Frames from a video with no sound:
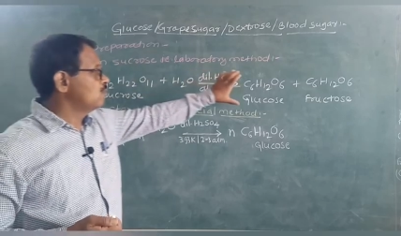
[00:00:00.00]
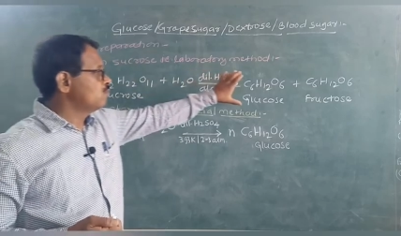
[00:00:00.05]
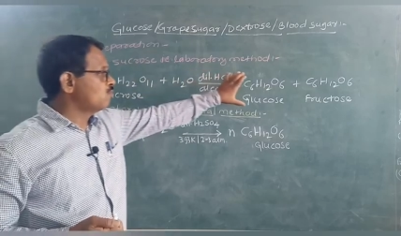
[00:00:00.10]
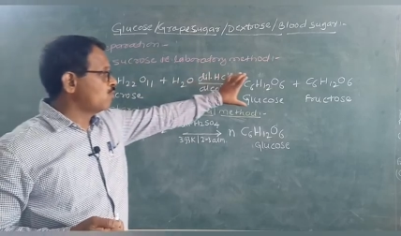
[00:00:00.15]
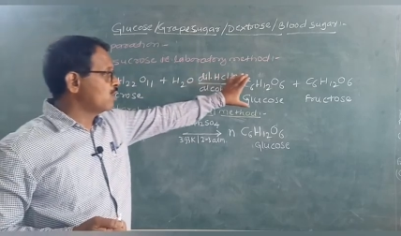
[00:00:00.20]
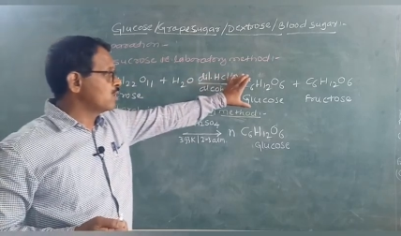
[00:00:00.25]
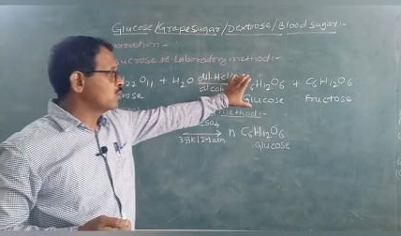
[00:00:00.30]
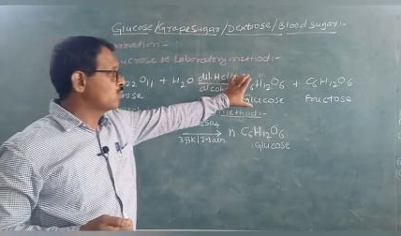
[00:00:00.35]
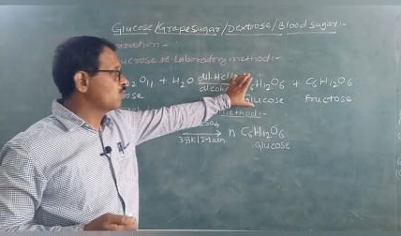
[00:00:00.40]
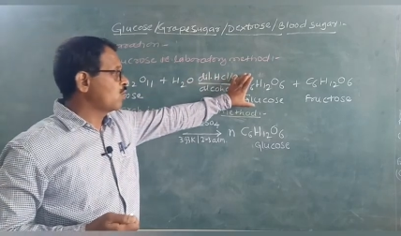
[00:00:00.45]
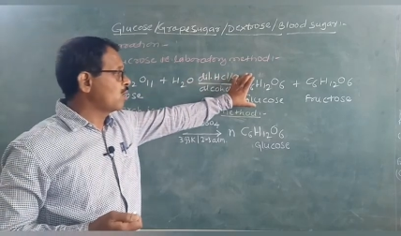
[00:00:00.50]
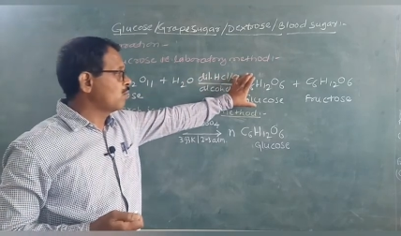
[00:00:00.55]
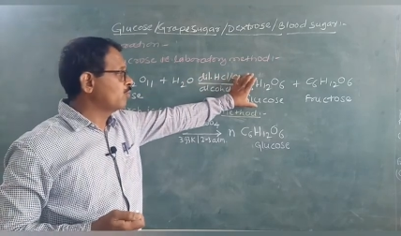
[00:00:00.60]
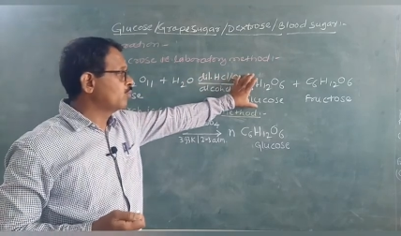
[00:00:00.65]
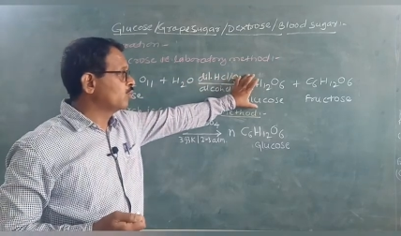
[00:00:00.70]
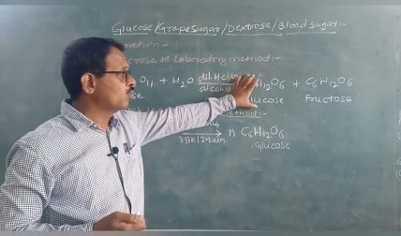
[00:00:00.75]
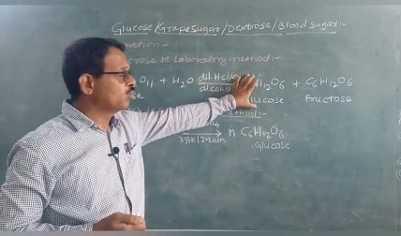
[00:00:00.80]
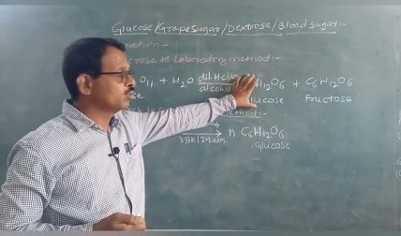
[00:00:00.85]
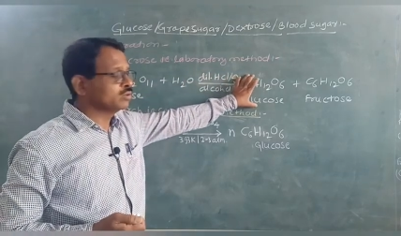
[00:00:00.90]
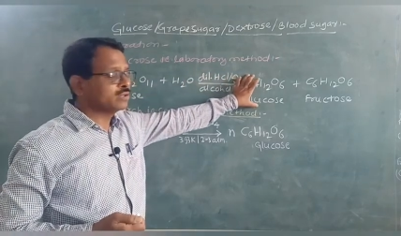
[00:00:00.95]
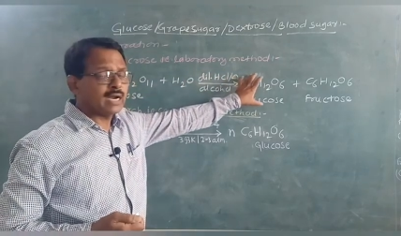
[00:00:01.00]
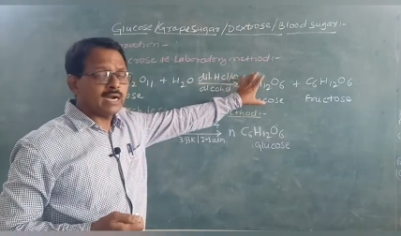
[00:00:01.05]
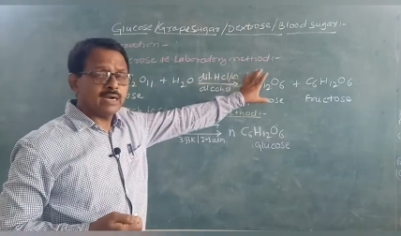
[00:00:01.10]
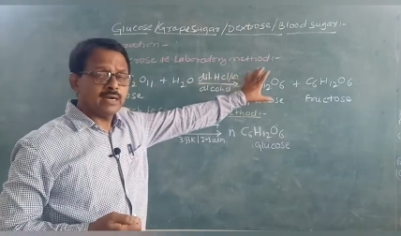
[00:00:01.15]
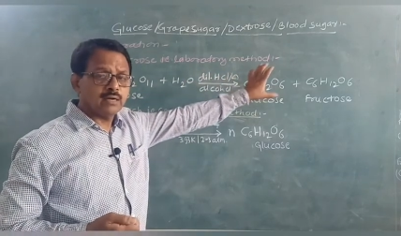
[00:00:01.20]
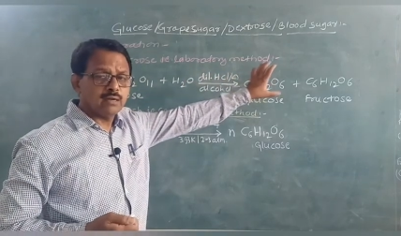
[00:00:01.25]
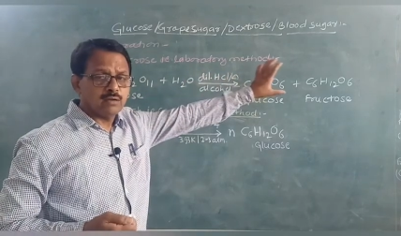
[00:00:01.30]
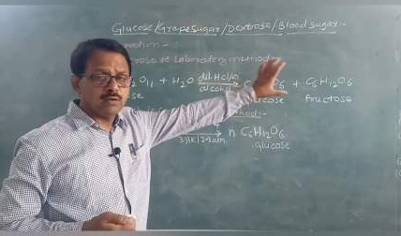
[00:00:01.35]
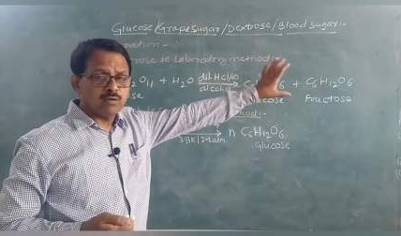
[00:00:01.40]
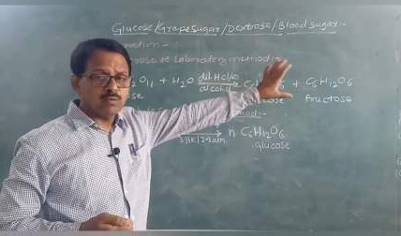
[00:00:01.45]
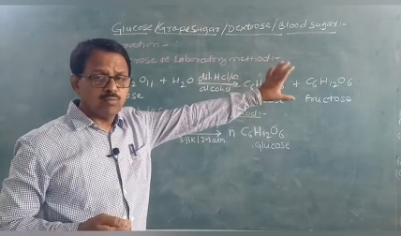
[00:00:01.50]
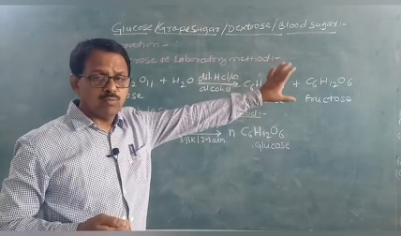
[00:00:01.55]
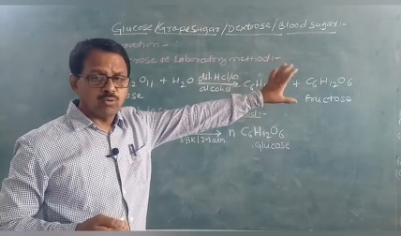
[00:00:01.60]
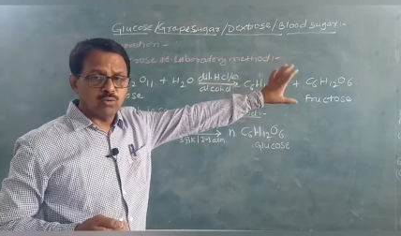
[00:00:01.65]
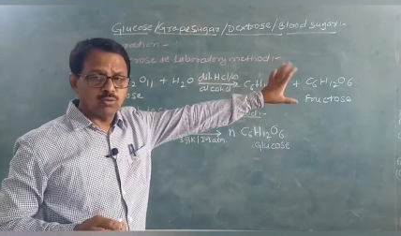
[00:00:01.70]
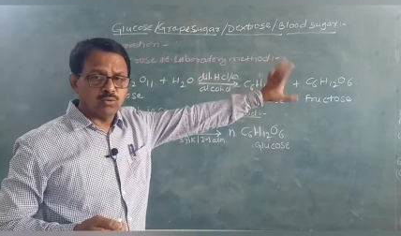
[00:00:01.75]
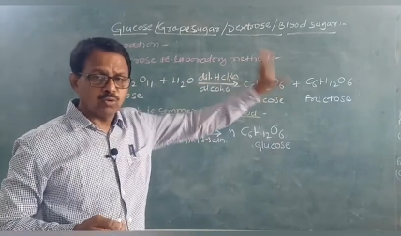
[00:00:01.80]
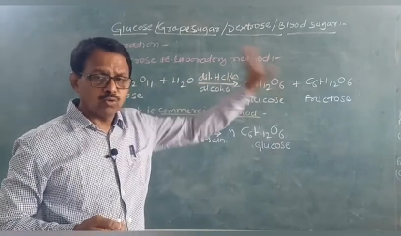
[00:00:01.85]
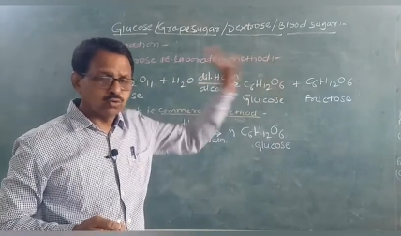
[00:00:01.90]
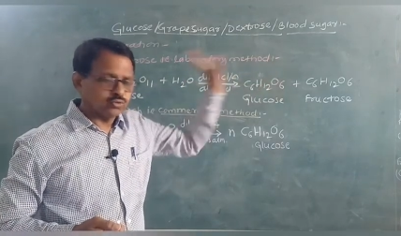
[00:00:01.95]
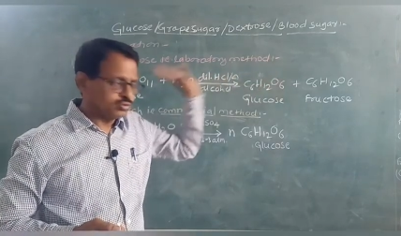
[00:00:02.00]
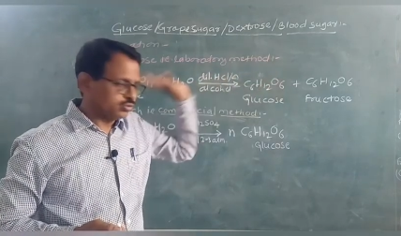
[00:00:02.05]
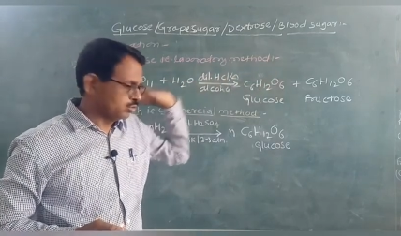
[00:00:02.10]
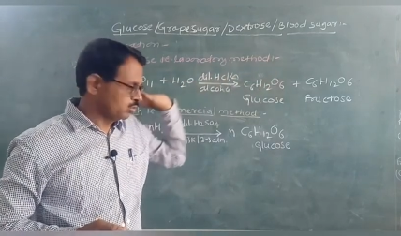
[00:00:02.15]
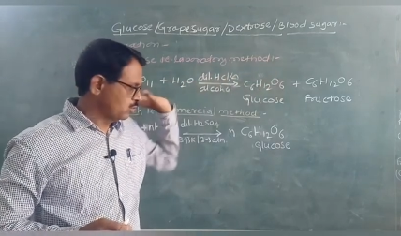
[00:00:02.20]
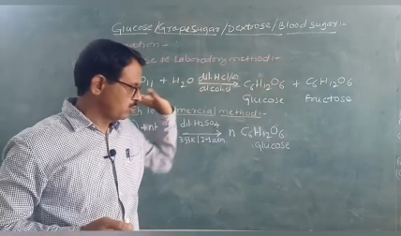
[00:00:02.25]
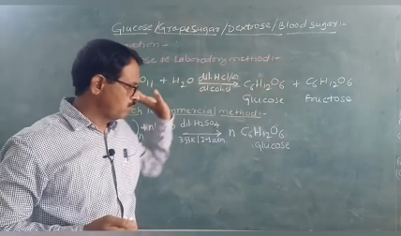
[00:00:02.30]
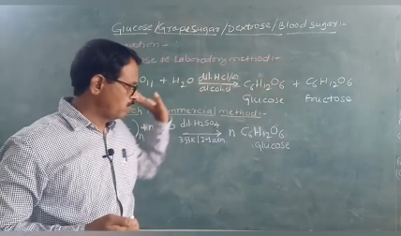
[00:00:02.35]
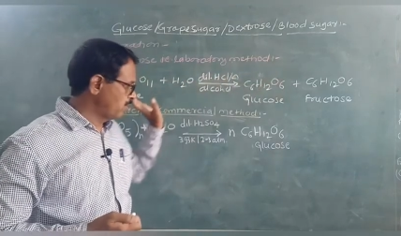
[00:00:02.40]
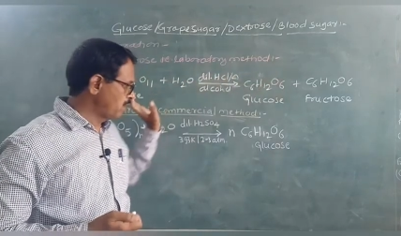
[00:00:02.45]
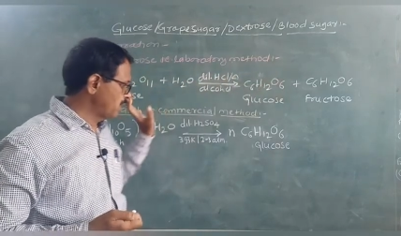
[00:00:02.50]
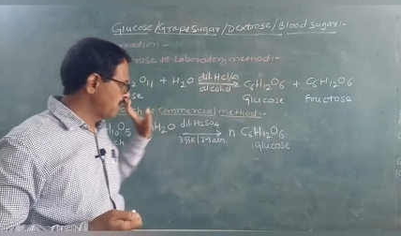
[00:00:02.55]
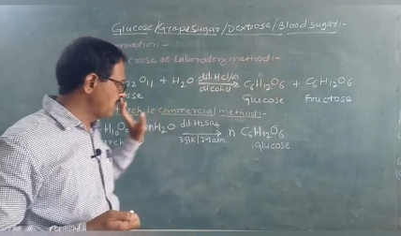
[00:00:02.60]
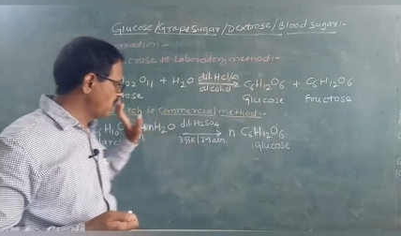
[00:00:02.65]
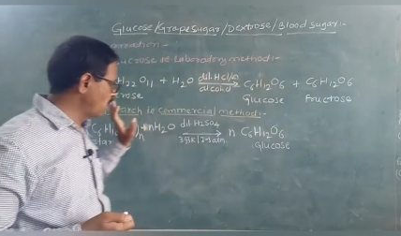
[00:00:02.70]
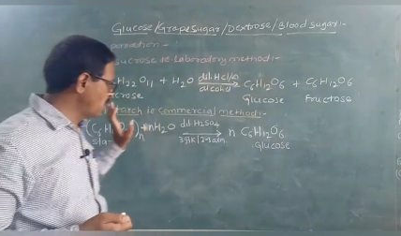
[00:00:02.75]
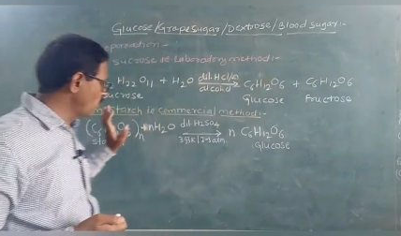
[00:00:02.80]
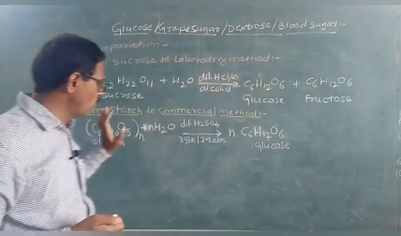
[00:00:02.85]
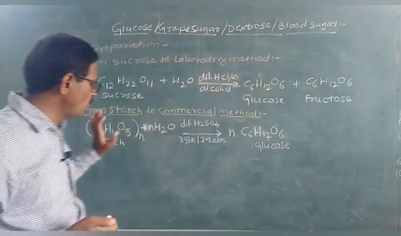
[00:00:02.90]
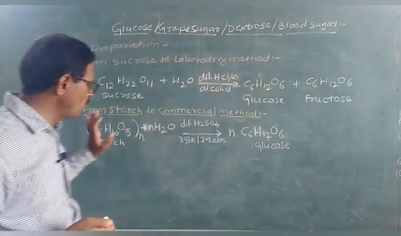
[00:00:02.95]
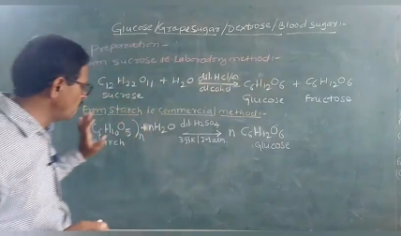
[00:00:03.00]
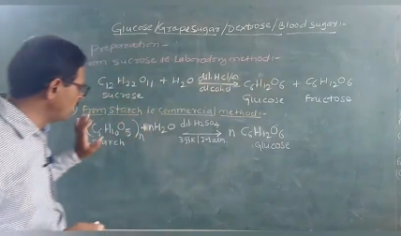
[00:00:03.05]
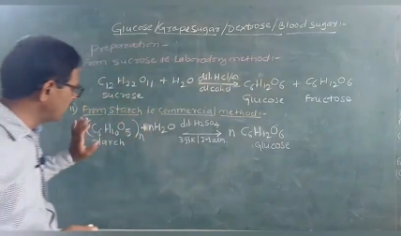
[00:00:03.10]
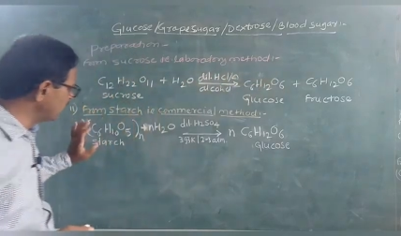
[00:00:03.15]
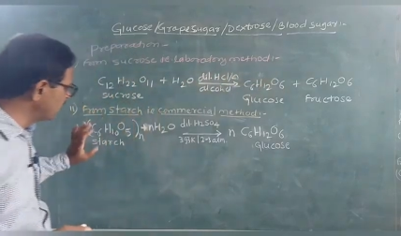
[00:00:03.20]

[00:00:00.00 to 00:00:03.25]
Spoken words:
molecule of glucose and fructose. But here we will